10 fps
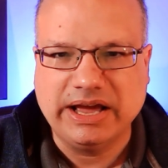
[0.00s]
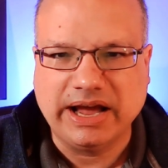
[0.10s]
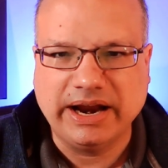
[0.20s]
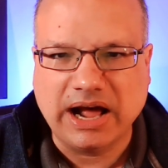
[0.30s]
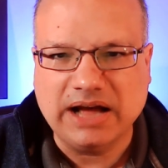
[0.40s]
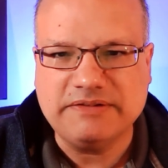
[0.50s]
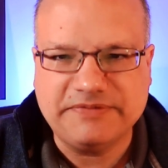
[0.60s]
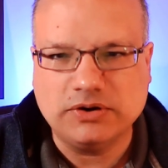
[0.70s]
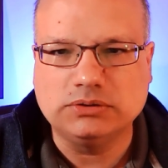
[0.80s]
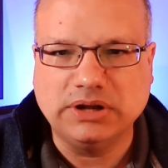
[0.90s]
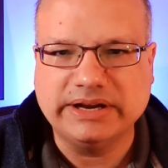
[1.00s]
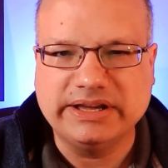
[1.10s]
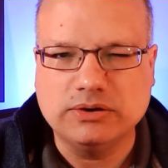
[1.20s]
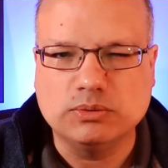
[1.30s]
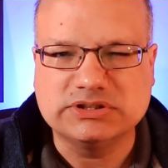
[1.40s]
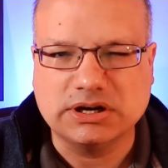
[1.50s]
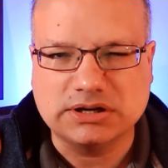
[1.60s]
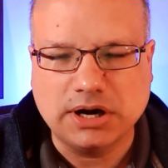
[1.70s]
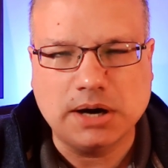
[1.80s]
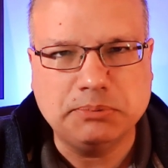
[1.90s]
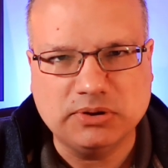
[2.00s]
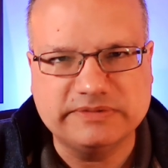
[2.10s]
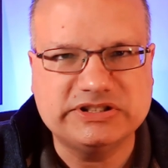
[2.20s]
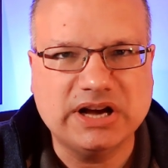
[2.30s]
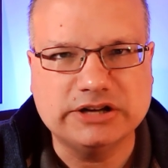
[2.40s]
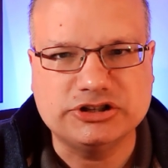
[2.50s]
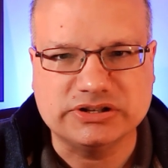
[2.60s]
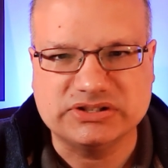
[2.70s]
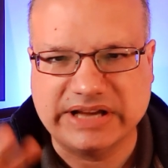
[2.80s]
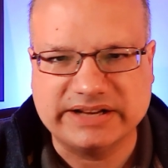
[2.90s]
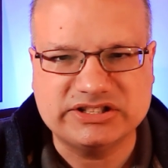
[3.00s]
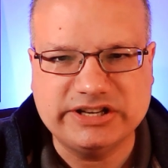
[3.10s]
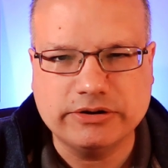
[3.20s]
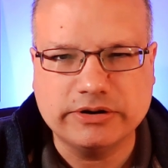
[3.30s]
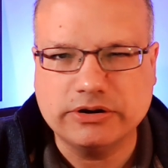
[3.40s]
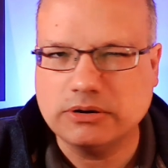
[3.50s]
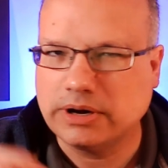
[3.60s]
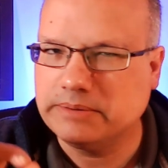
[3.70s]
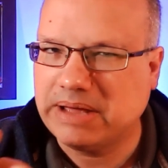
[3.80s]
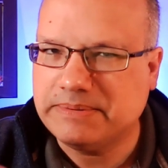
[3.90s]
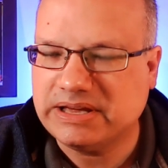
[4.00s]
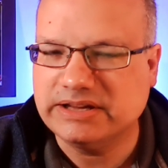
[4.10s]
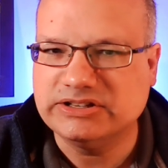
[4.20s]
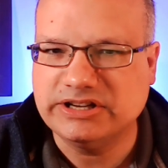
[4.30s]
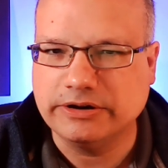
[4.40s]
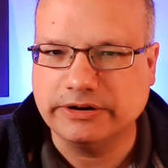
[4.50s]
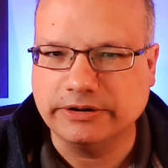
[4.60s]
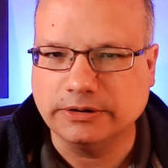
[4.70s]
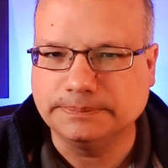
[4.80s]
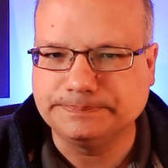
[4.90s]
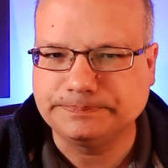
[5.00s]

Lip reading: And I felt like it was a couple of touches, exterior and maybe interior,